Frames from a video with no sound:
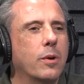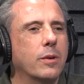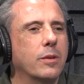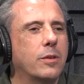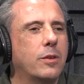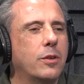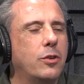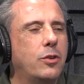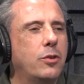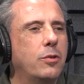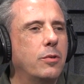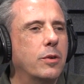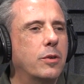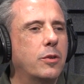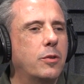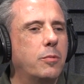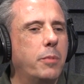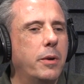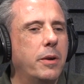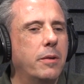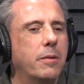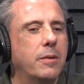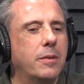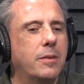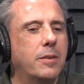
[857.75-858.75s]
Did you
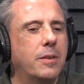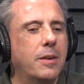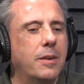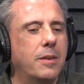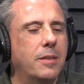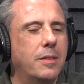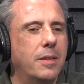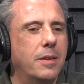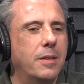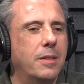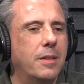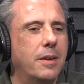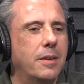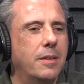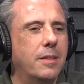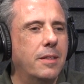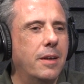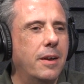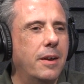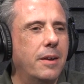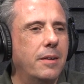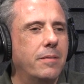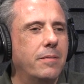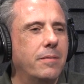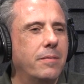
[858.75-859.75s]
experience anything like that?